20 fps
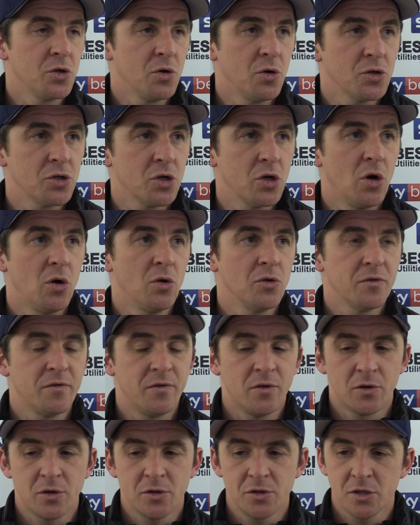source of goals
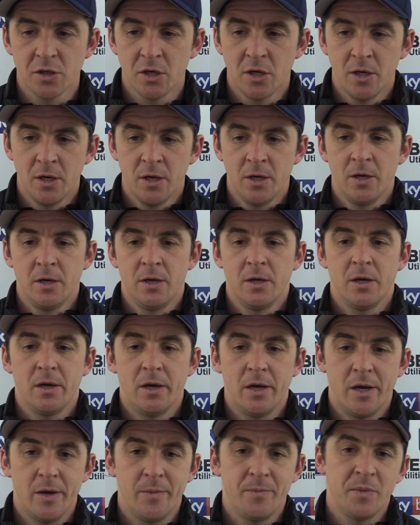for us.
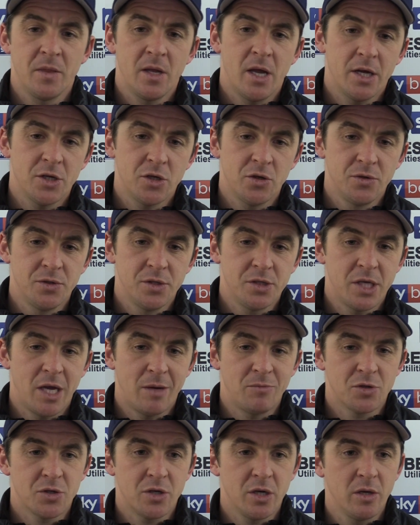Ash Hunter's
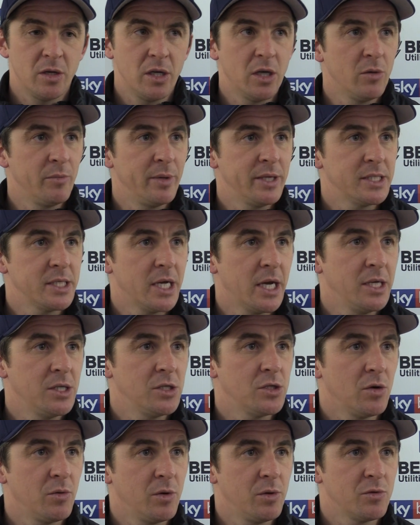hamstring a little bit
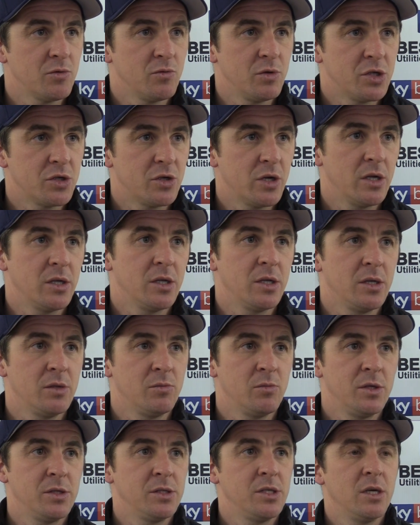tight, so he was restricted
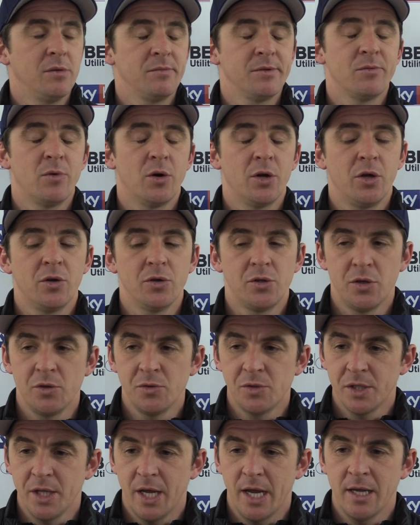in terms of what he could
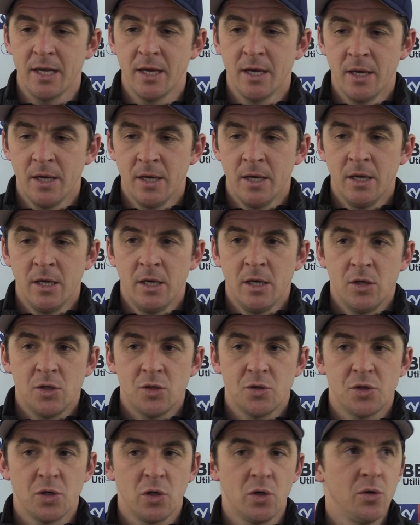do today.
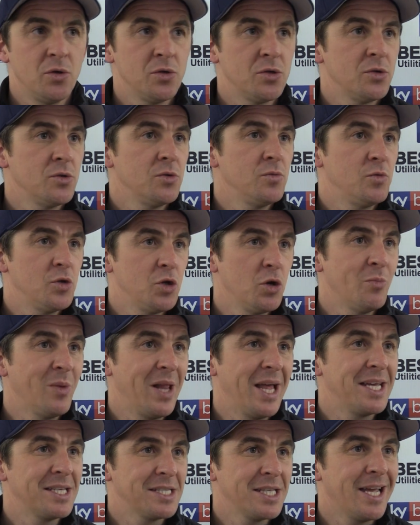So to lose two
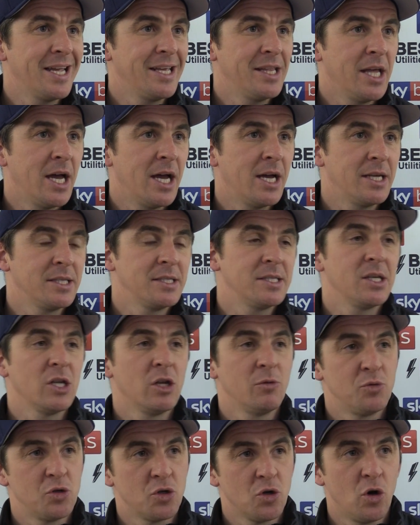players like that and
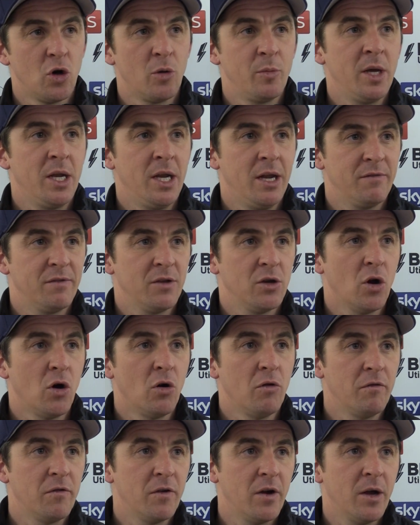still absorb it and have the
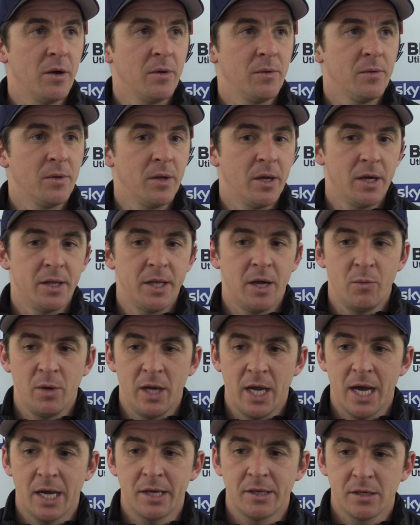goal threat that
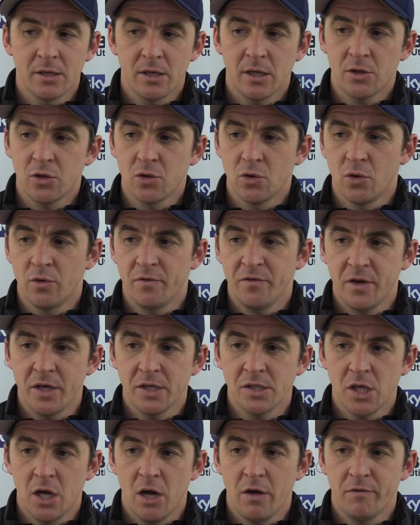we had, I thought
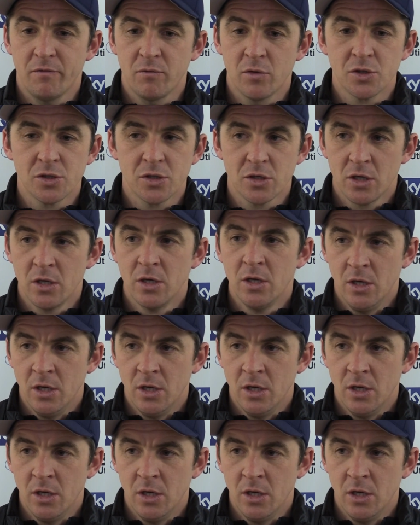first half was